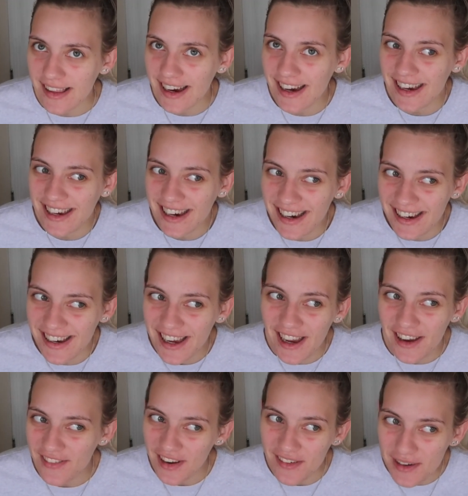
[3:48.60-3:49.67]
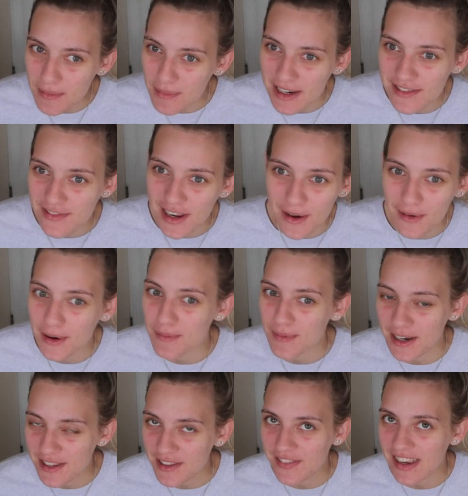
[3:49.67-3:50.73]
like if I don't want to breastfeed I want to
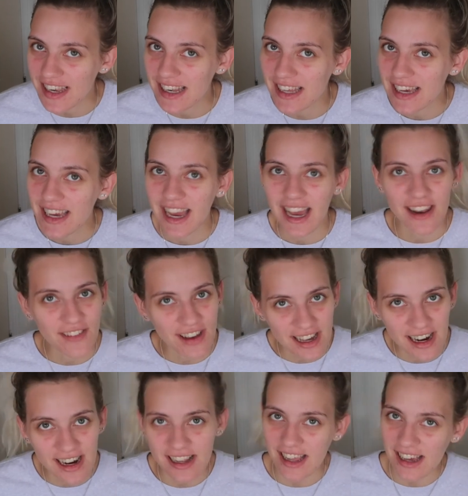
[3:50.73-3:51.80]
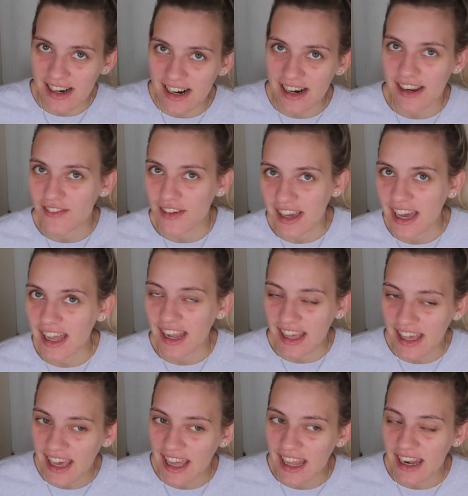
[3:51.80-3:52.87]
breastfeed and if I can't I can't if I can I
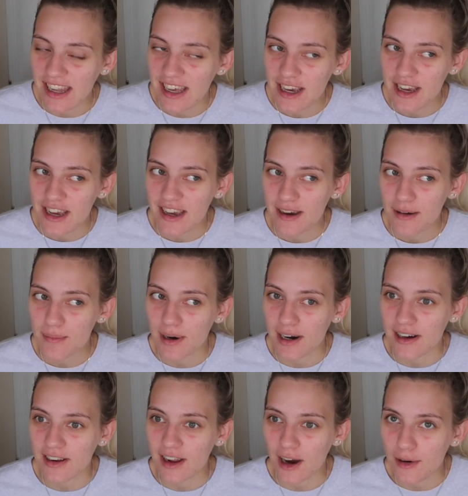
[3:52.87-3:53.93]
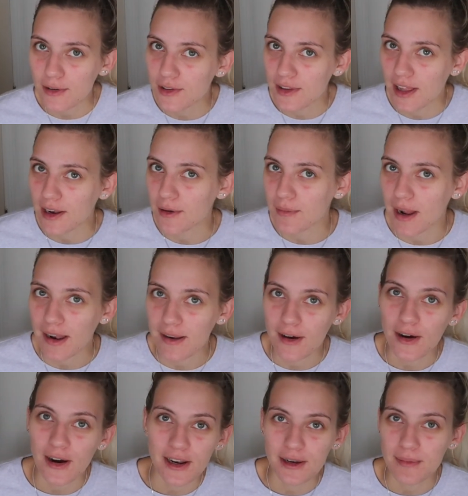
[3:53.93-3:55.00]
can but I'll do it on my
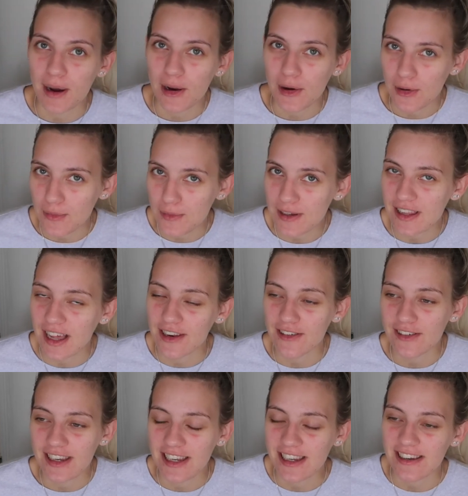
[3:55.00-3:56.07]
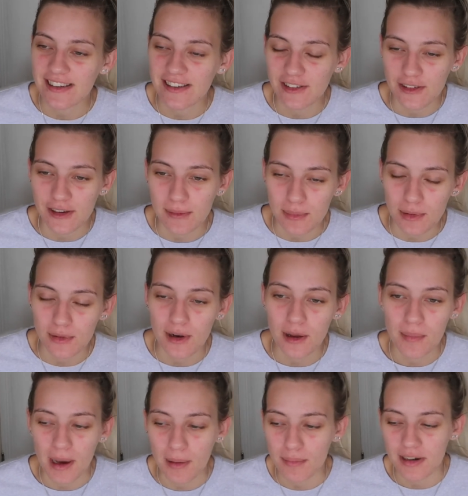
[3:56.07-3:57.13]
under my own will I don't need your input
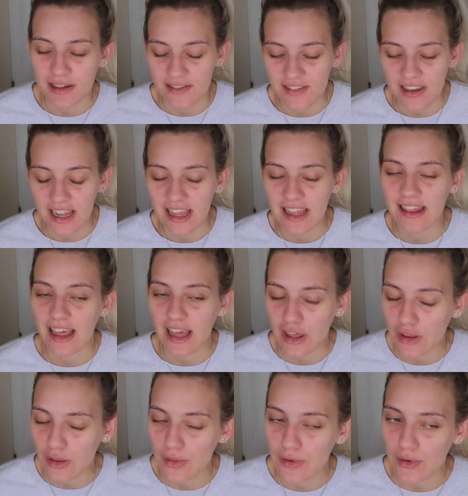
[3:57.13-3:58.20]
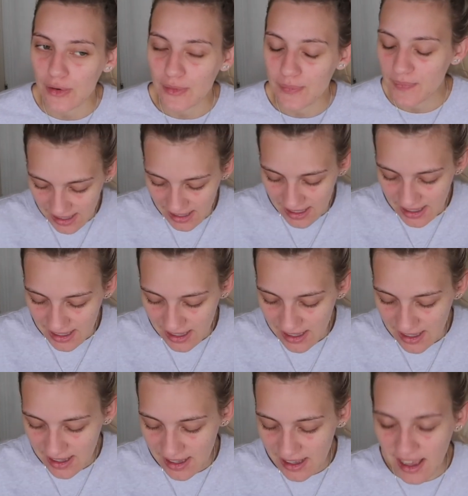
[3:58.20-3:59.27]
about breastfeeding thank you though
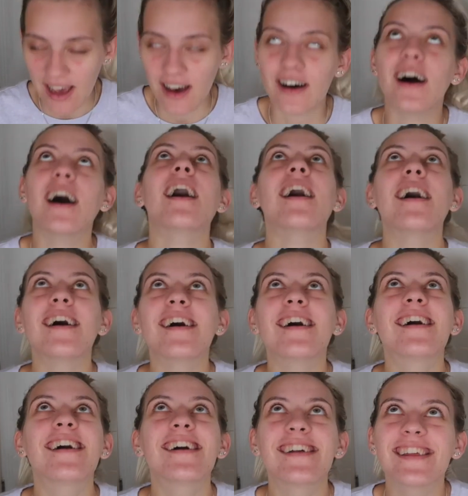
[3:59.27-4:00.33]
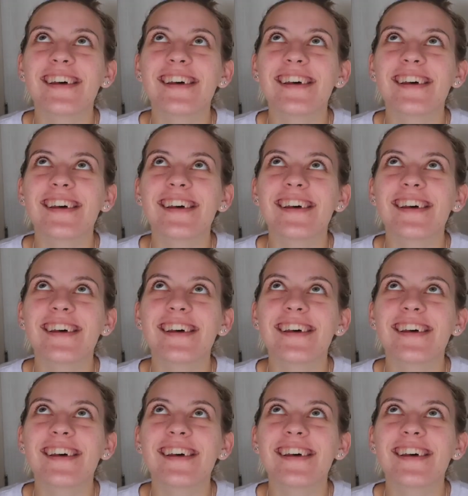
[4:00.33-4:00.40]
oh